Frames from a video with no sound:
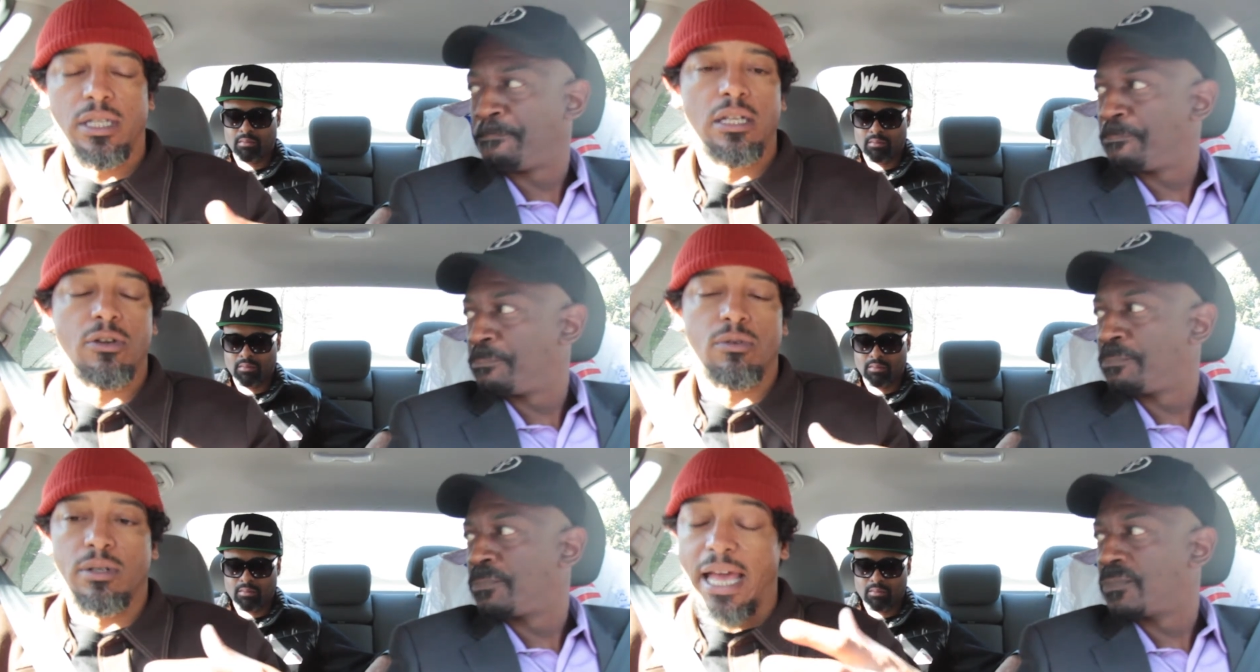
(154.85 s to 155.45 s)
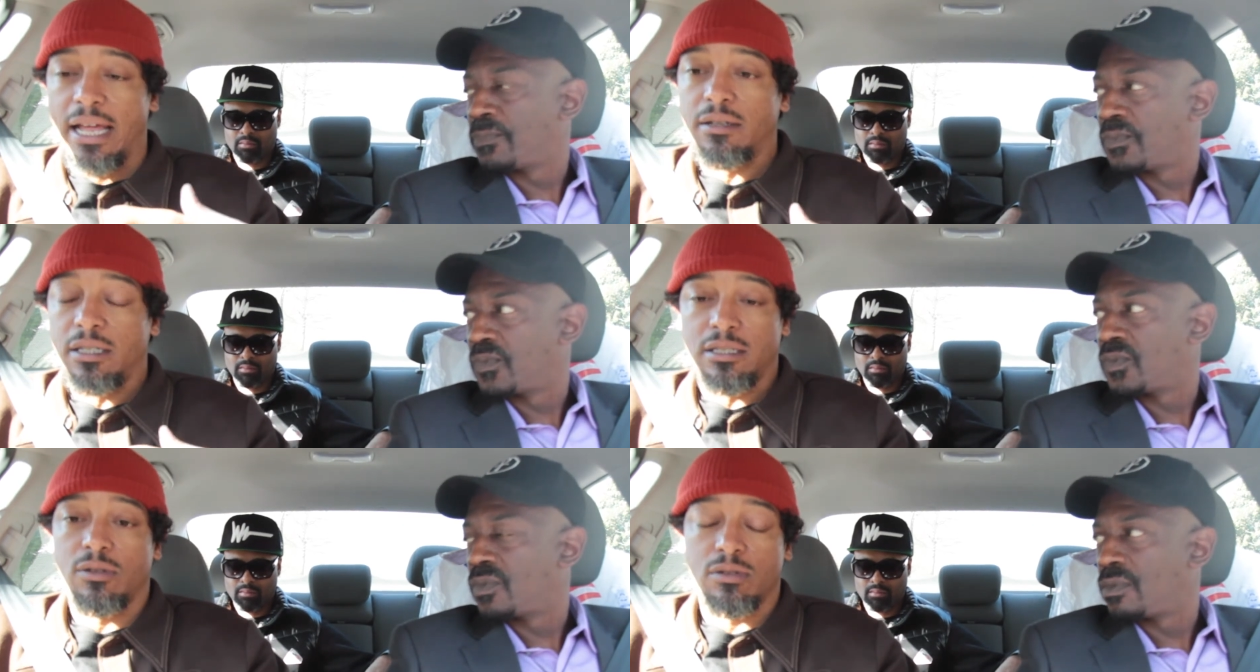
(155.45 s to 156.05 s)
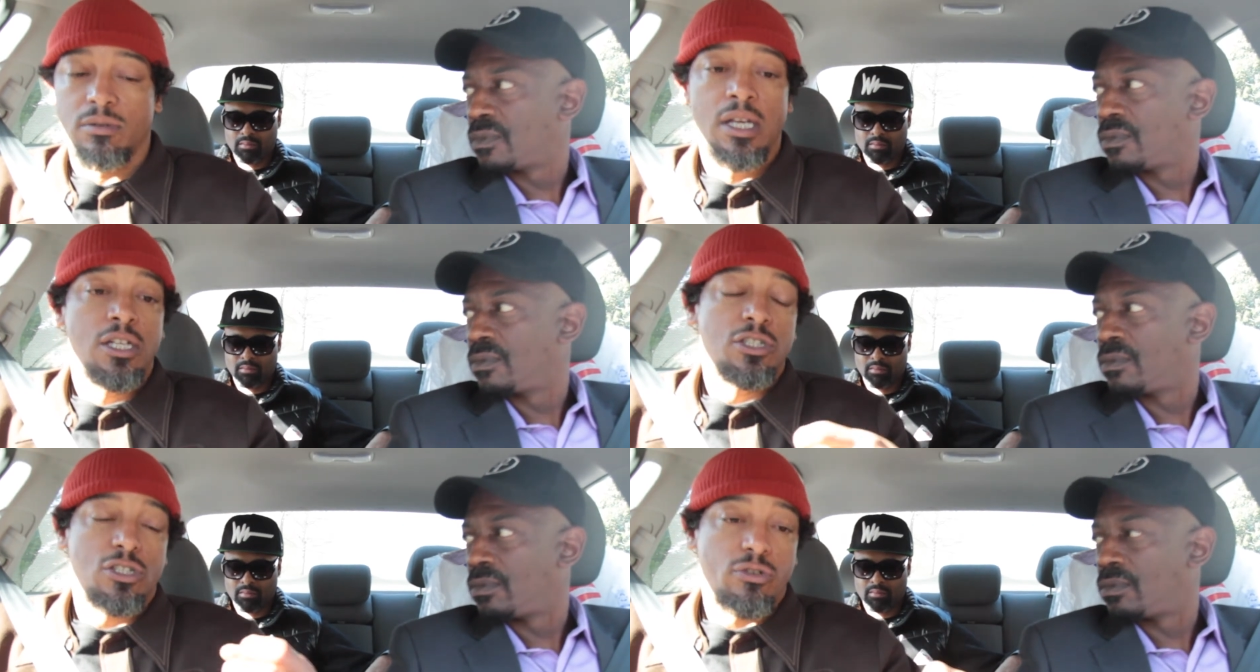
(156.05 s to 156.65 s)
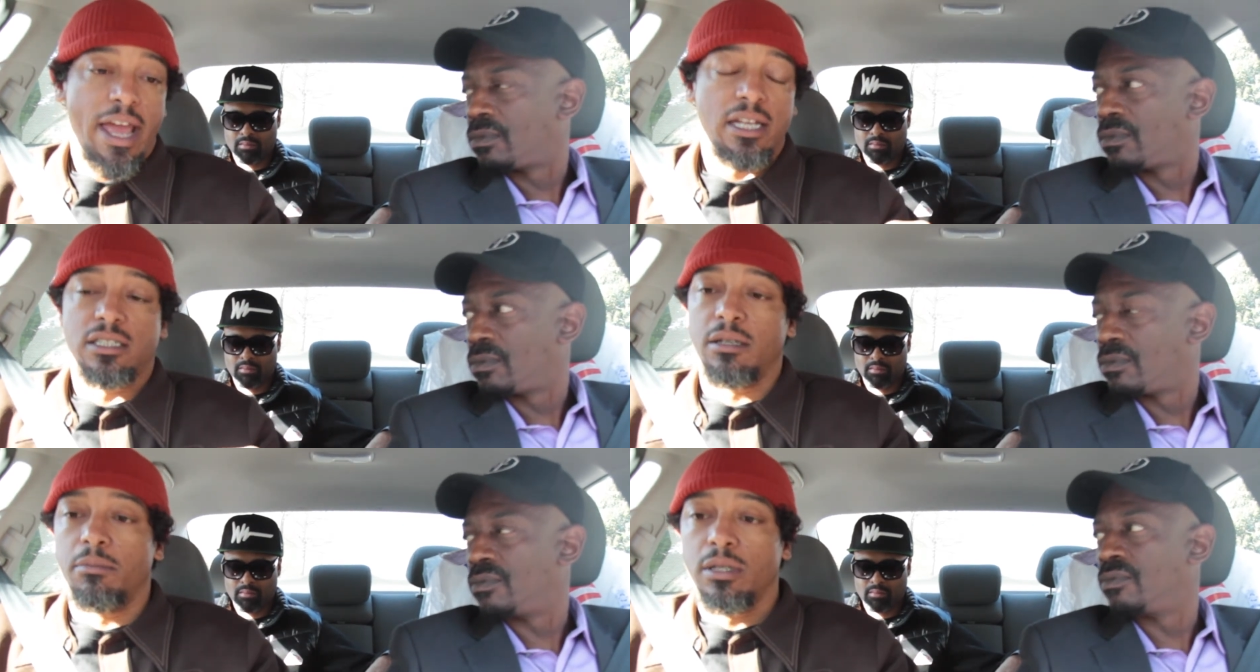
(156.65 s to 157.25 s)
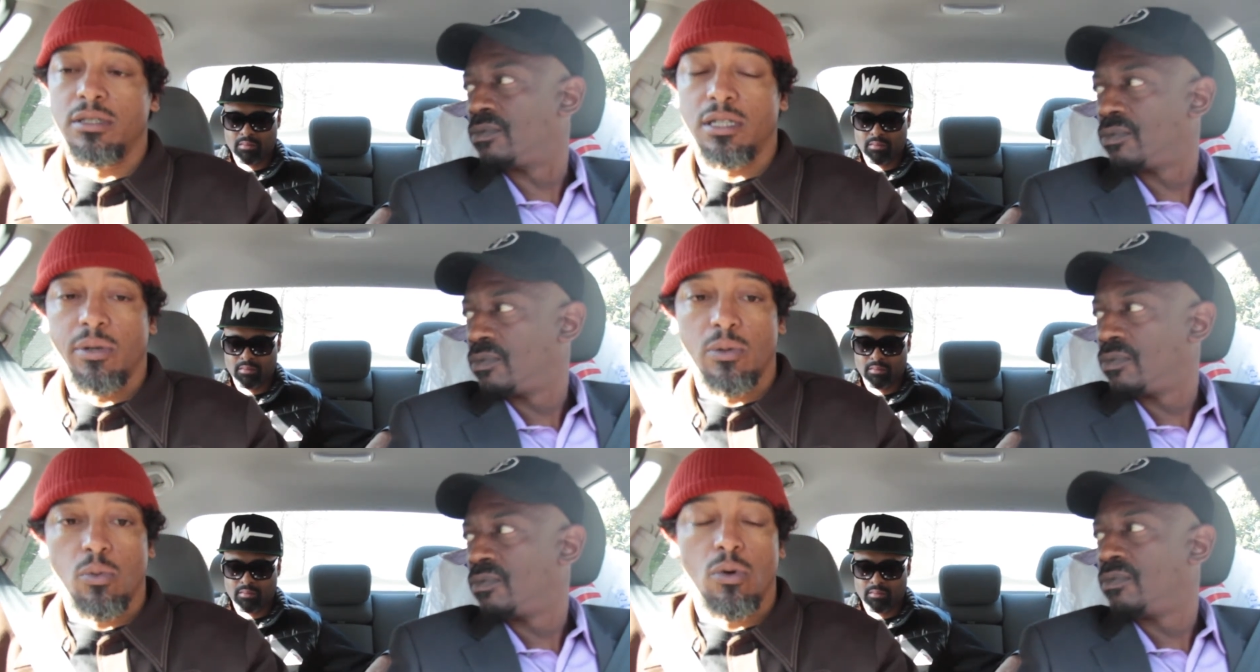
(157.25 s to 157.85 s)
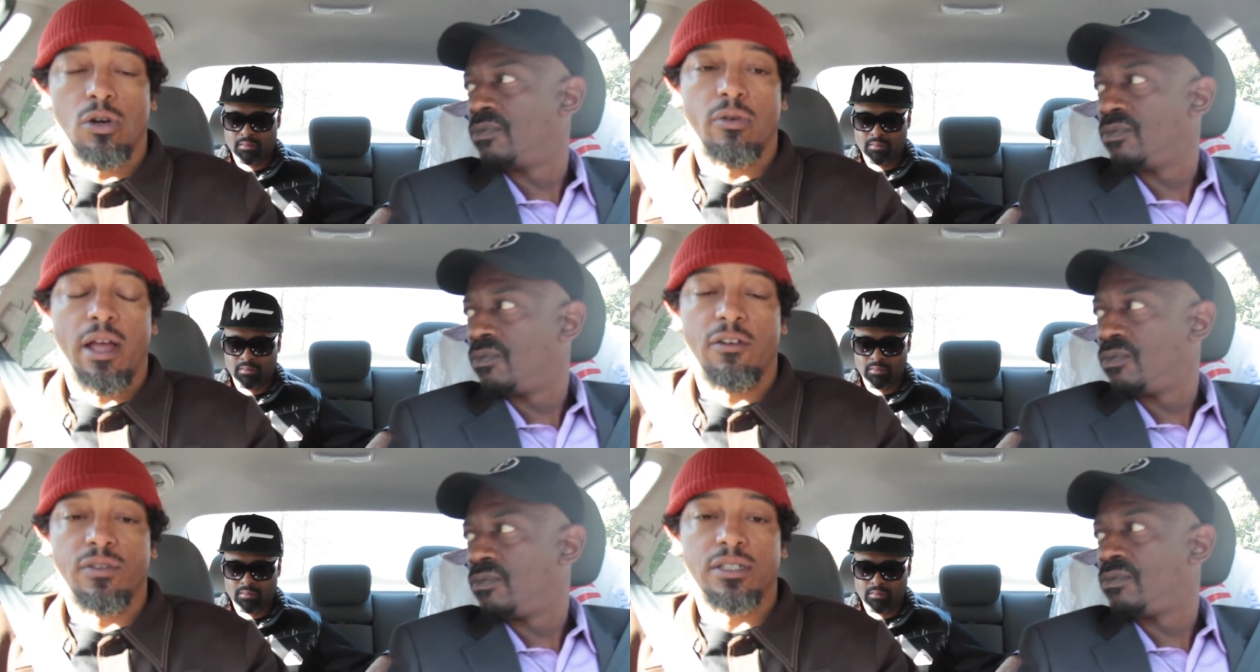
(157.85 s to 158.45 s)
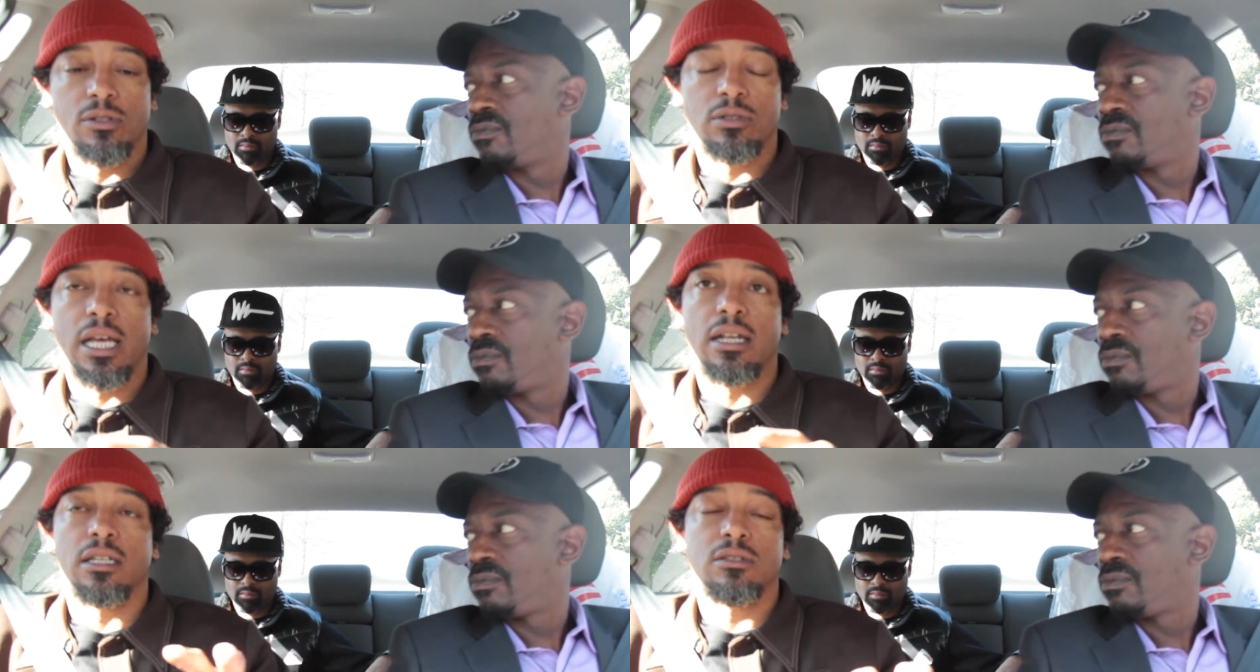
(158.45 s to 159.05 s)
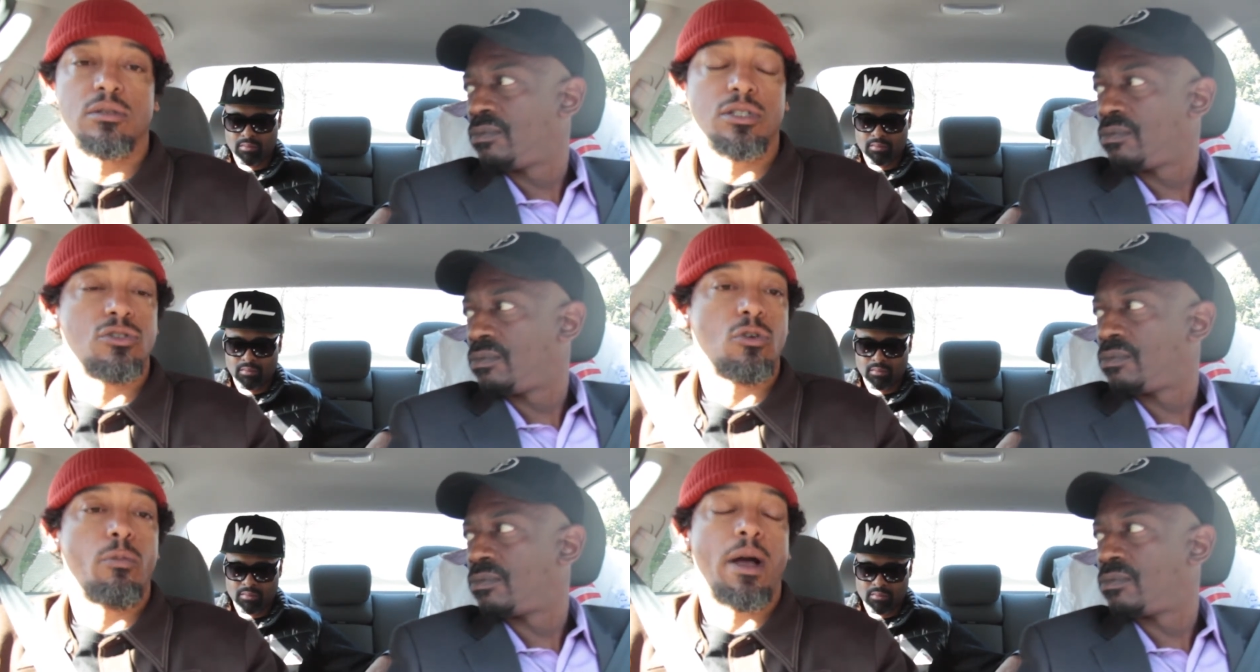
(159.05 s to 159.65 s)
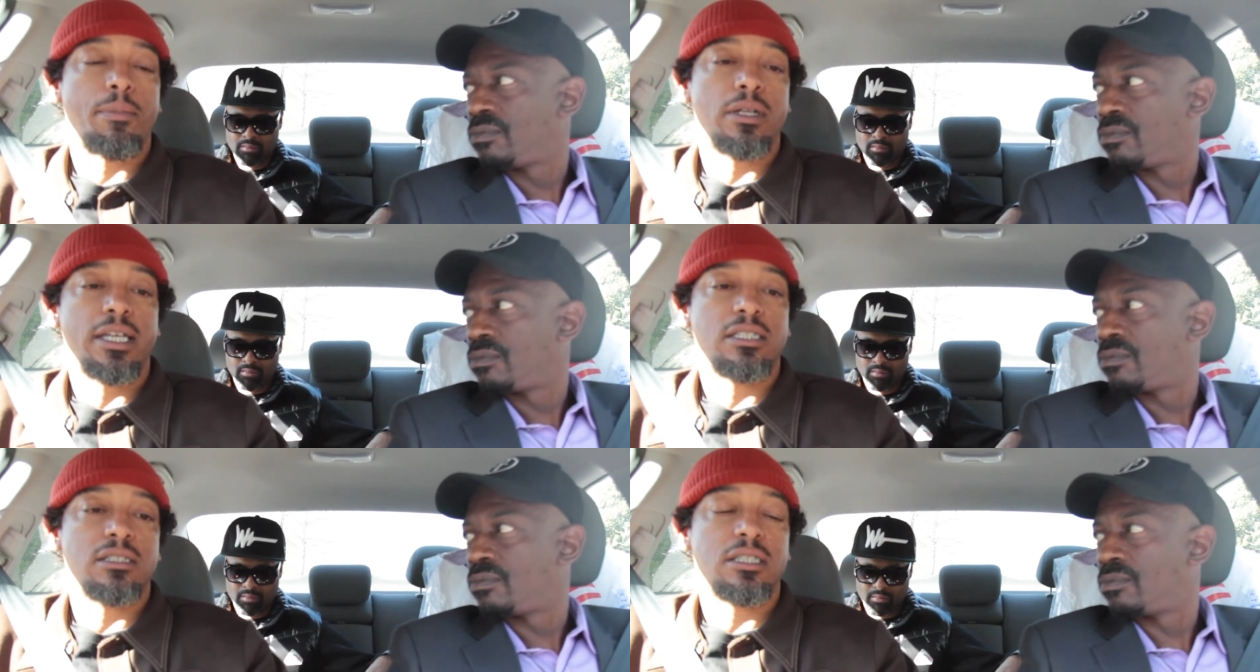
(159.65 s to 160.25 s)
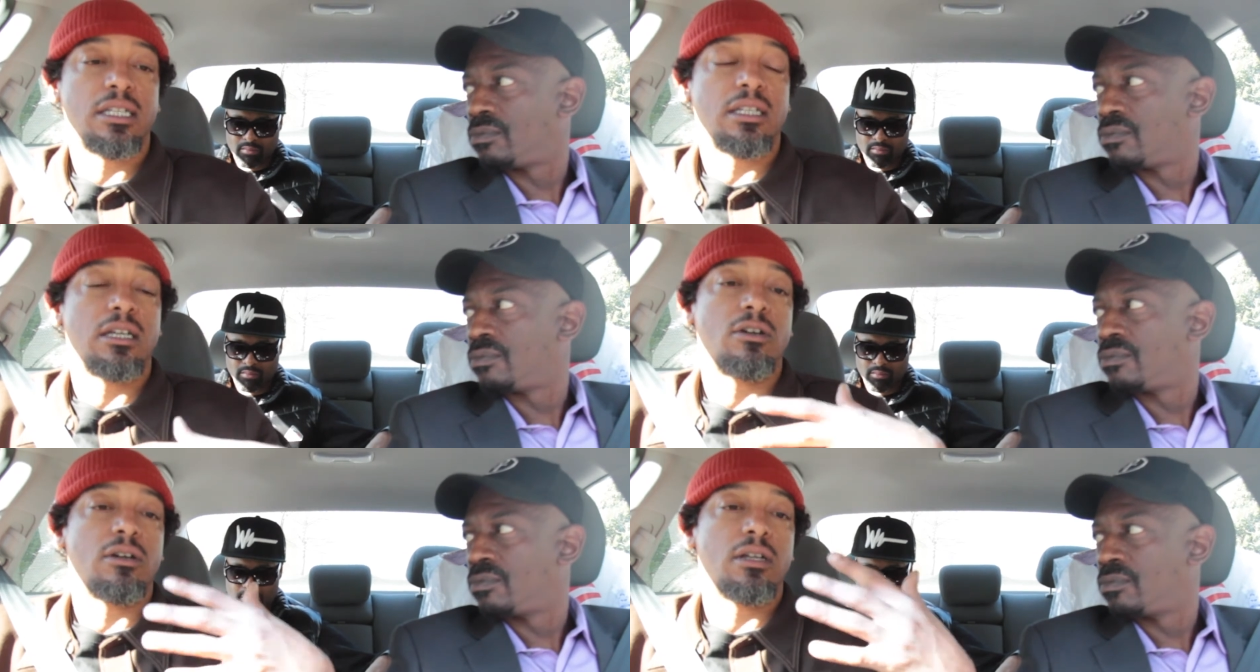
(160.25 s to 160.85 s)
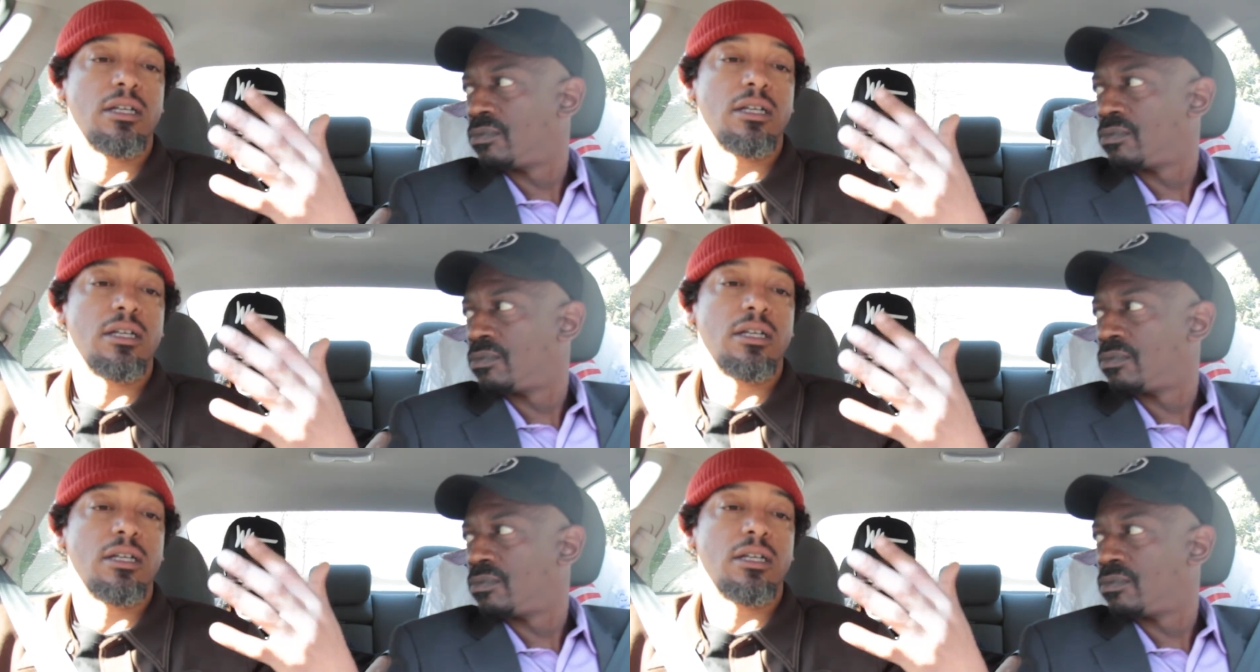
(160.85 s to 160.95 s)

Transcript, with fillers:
Speaker 1: They learn that in terms of strategy and military mm-hmm. warcraft in terms of how to control populations that they are